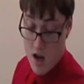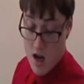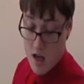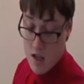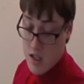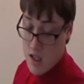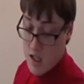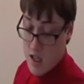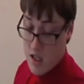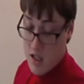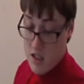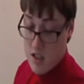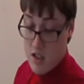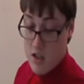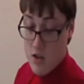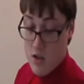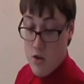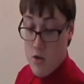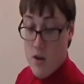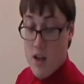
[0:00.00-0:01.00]

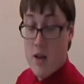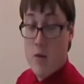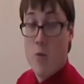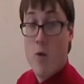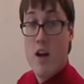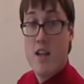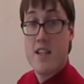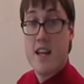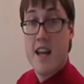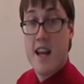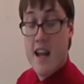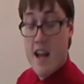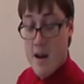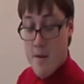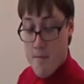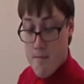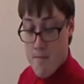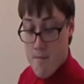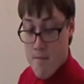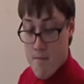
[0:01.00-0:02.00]
1892 in West
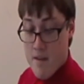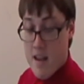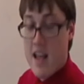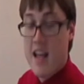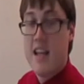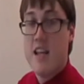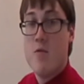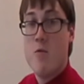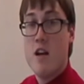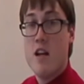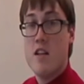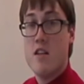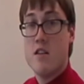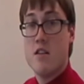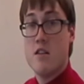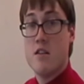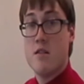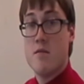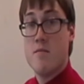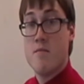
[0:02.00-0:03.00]
Ham, and he
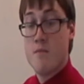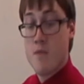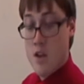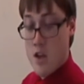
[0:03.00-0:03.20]
wins.